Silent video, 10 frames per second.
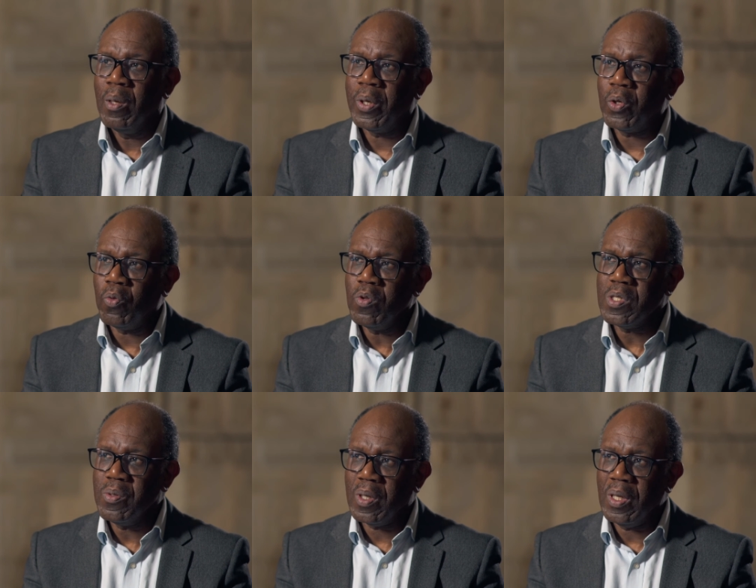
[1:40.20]
But it
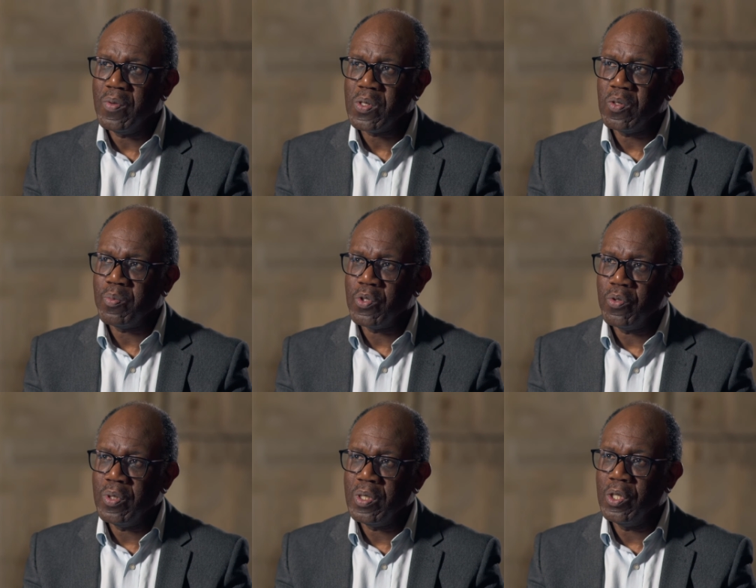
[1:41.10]
also gave us an
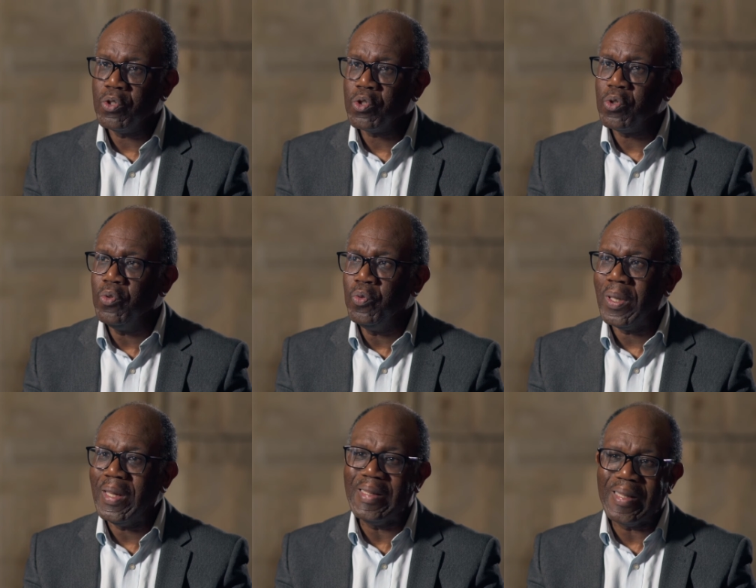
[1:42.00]
opportunity to
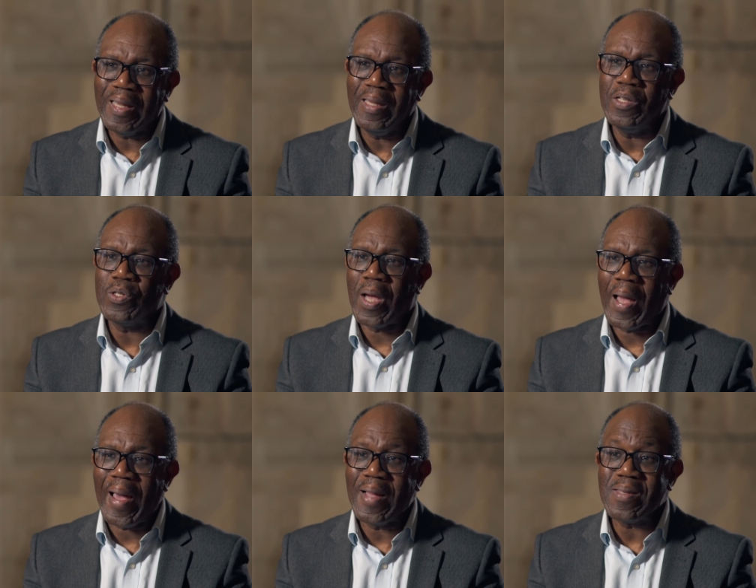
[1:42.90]
engage
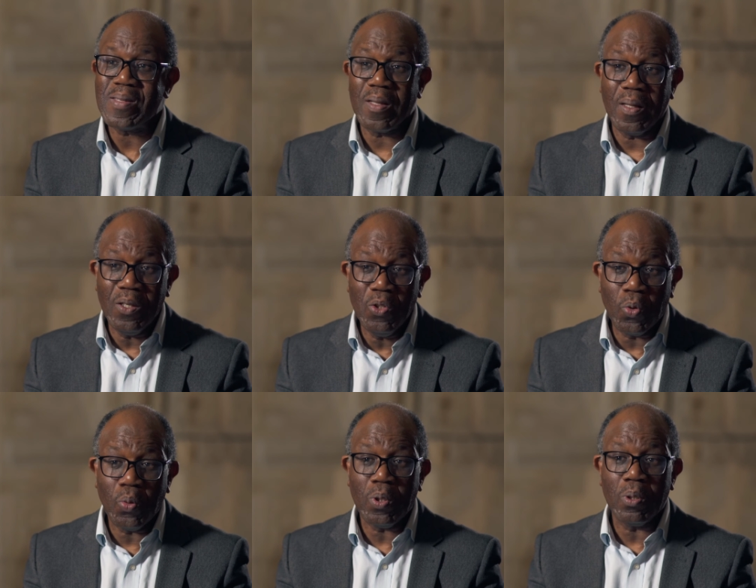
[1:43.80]
as
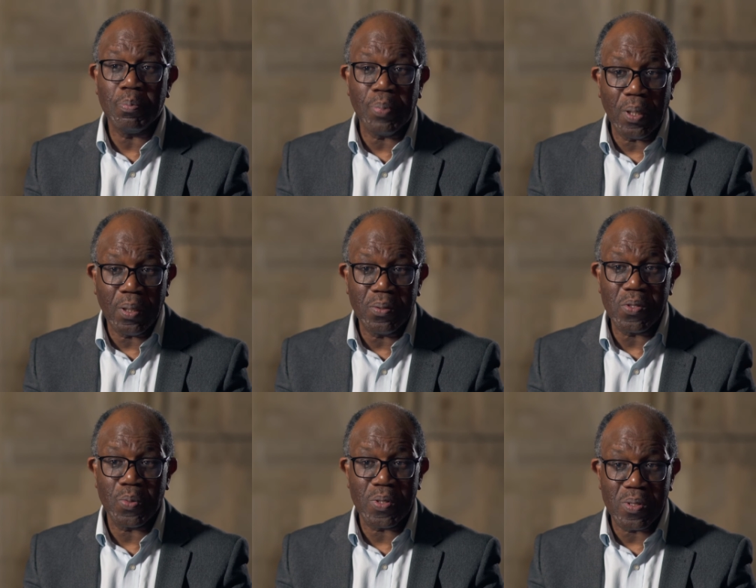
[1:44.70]
equal
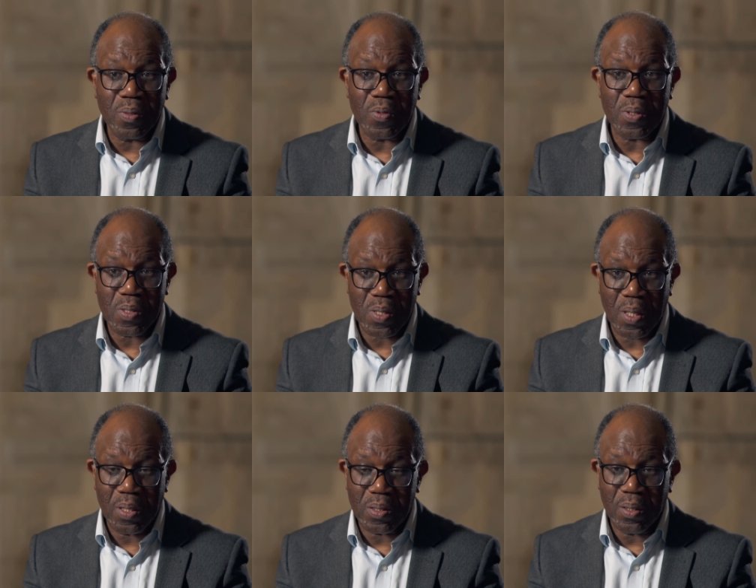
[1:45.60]
partners with civil
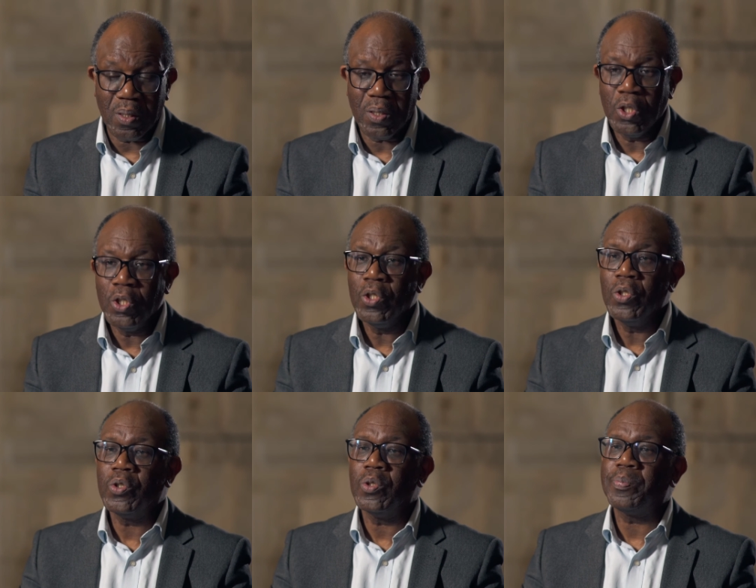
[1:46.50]
society,
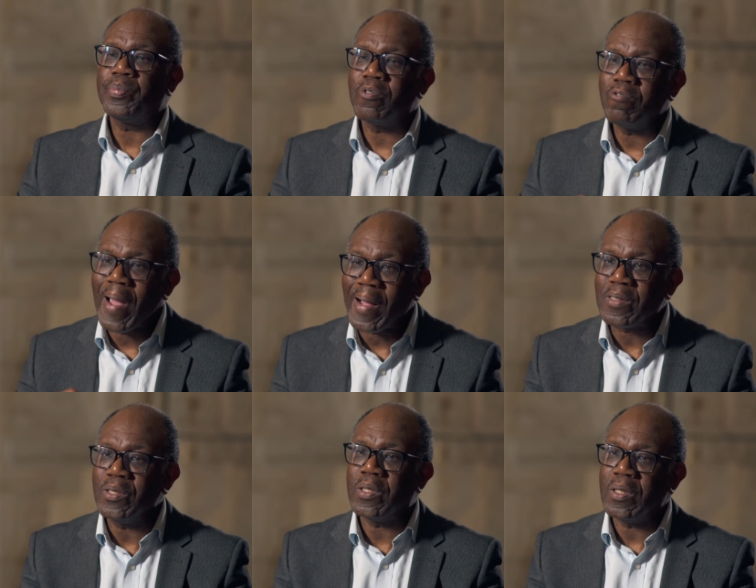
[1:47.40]
to
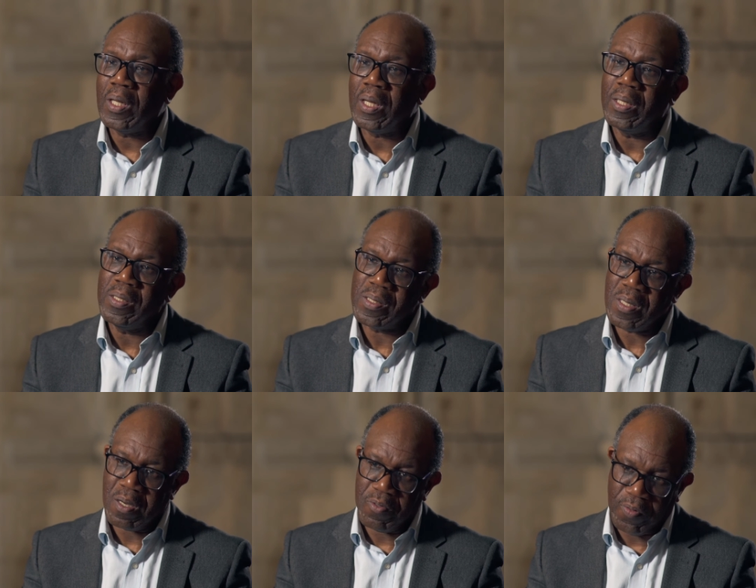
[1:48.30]
practicalize
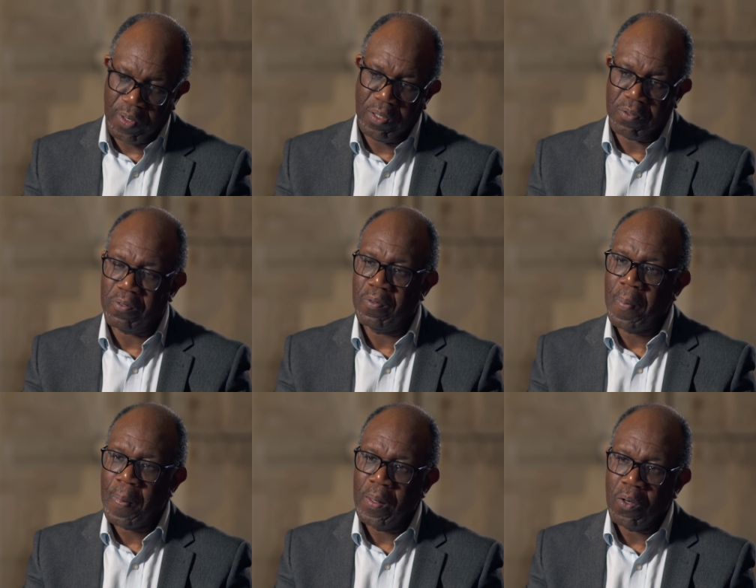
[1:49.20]
our faith
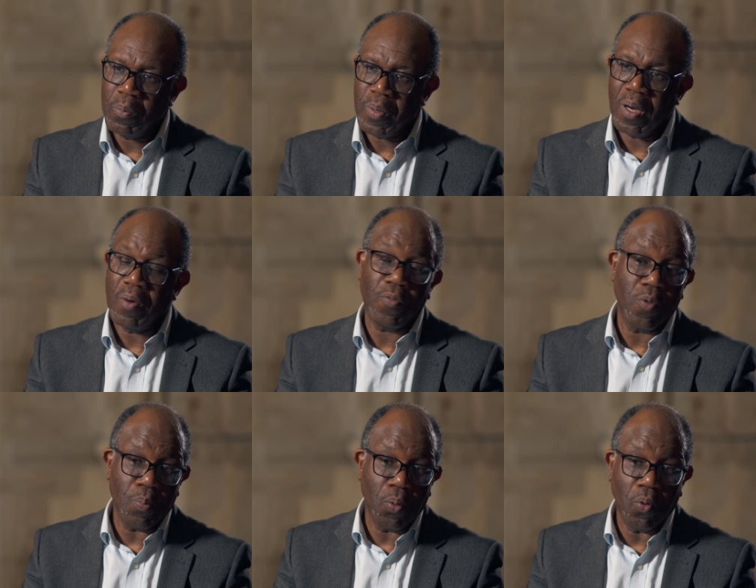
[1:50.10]
on behalf of
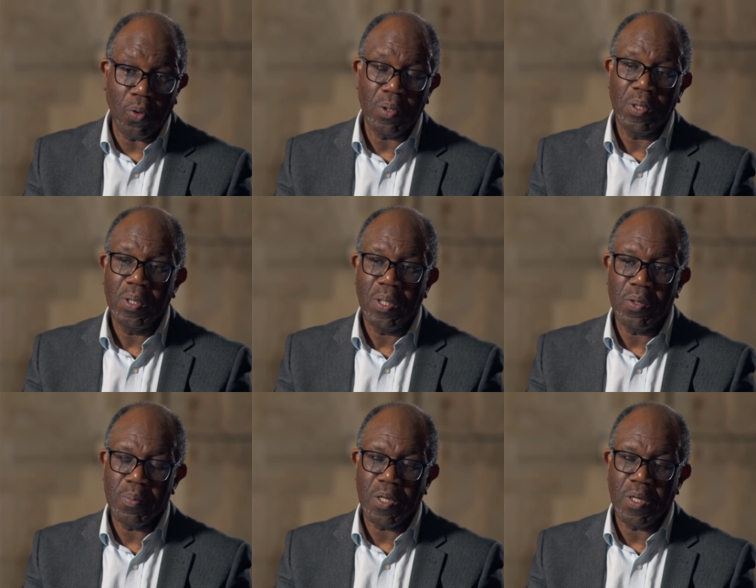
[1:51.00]
the poor and the